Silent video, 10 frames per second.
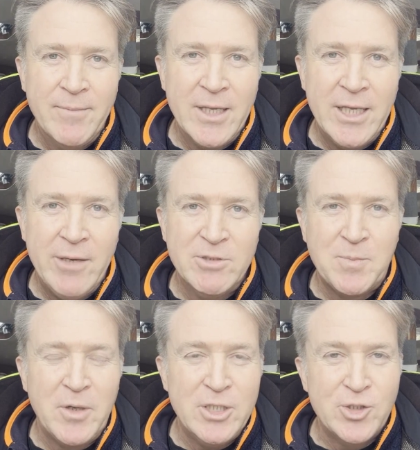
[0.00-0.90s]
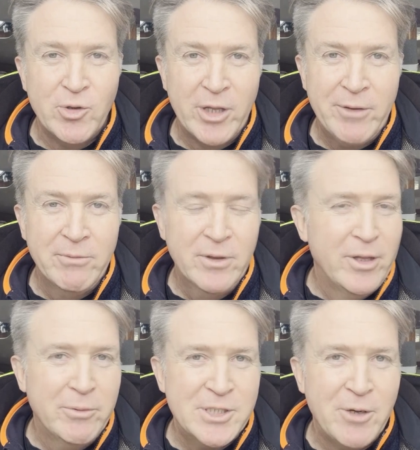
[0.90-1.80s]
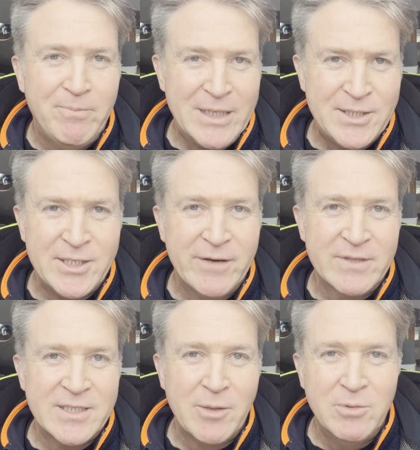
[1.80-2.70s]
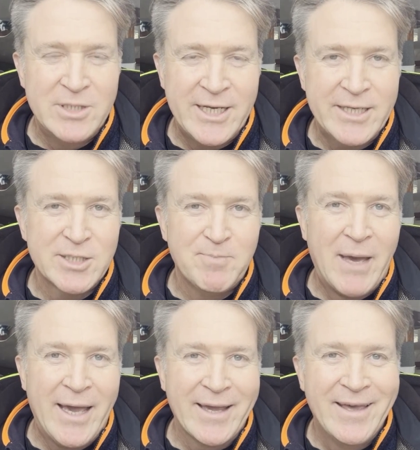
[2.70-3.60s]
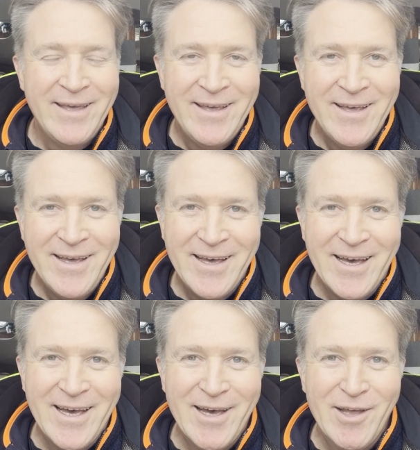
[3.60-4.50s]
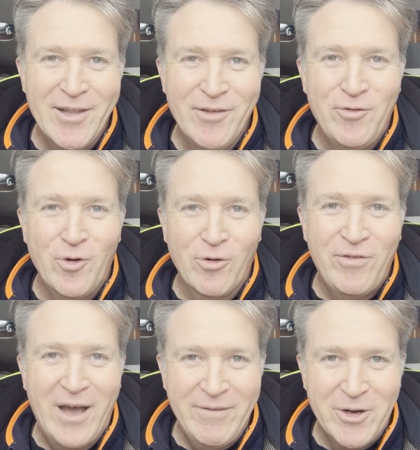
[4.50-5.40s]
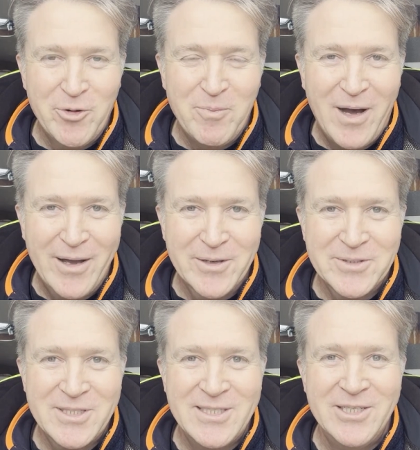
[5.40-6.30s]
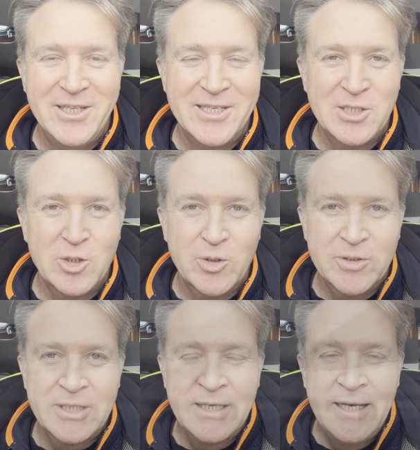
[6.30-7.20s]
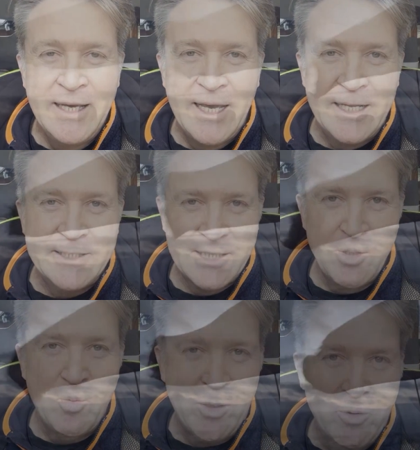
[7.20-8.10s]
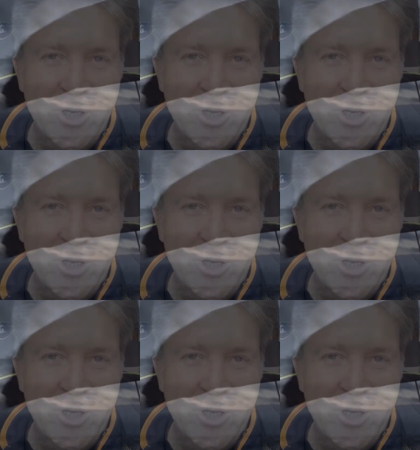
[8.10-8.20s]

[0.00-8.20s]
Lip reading: He was pretty sure that there was no bus service that would take us back the 400 or 500 miles to the Azores, and so we would